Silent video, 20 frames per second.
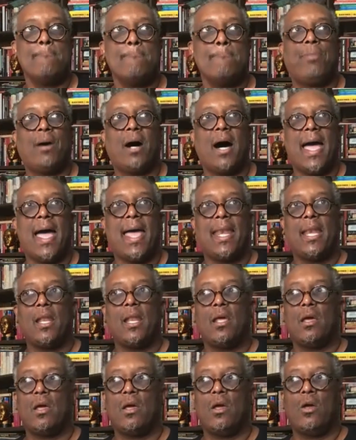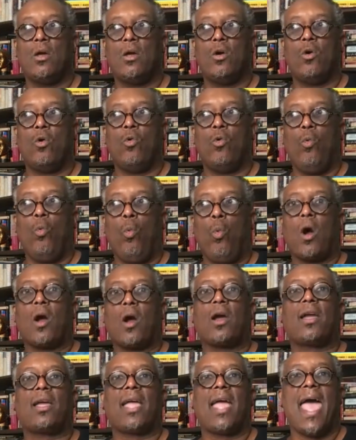but
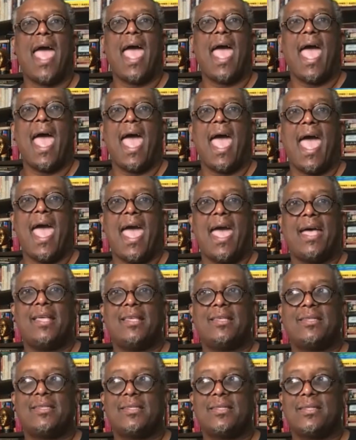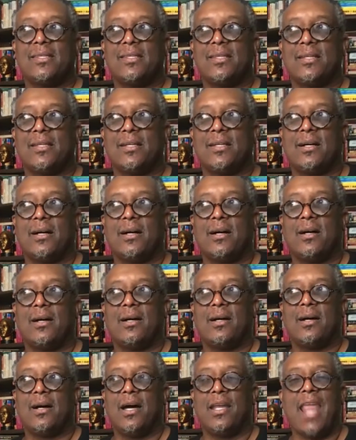work as
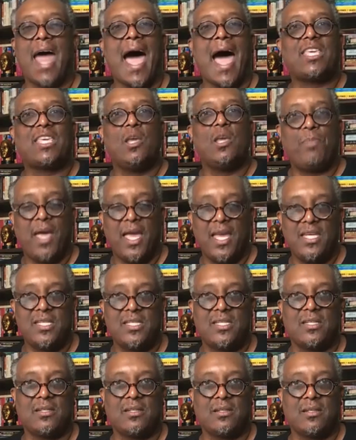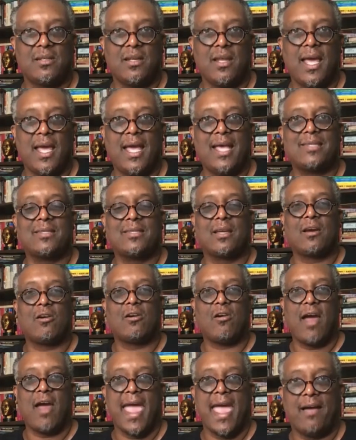an occupation, as a
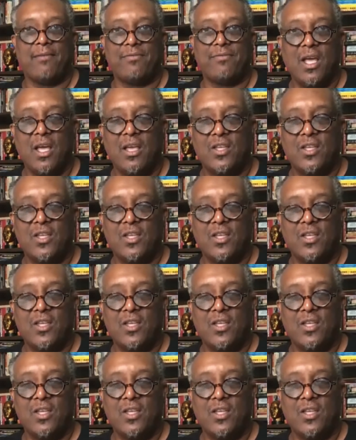craft.